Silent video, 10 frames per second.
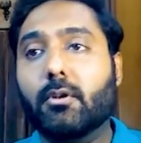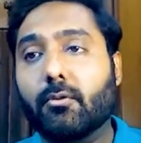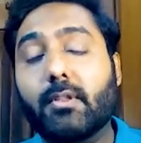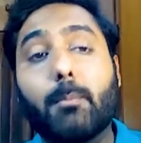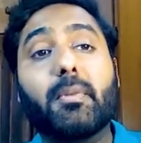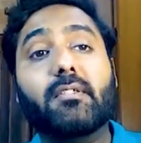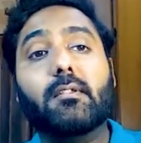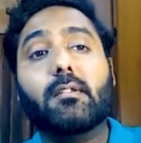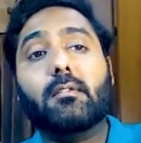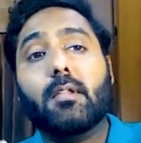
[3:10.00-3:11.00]
some
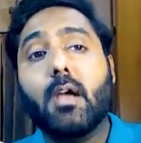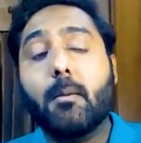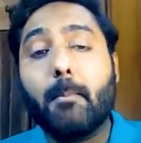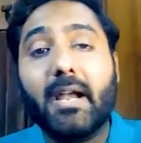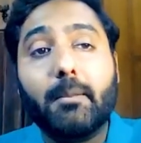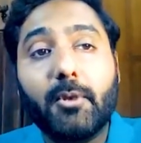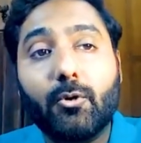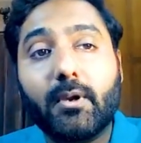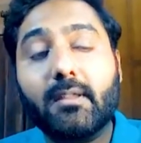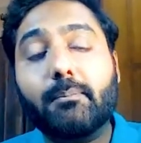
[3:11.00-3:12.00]
businesses might be
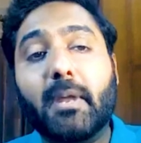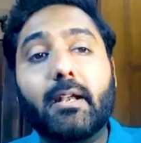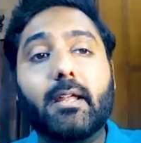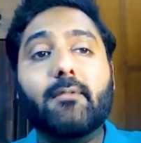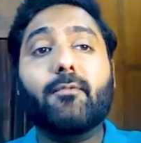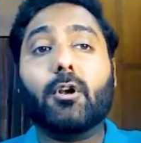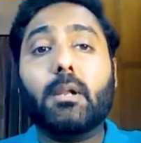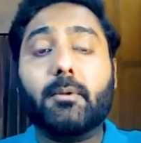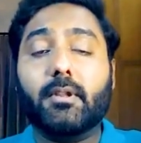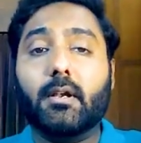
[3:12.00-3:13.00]
okay spending
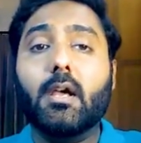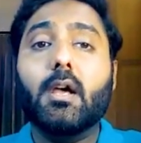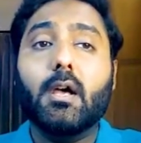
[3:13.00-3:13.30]
40%.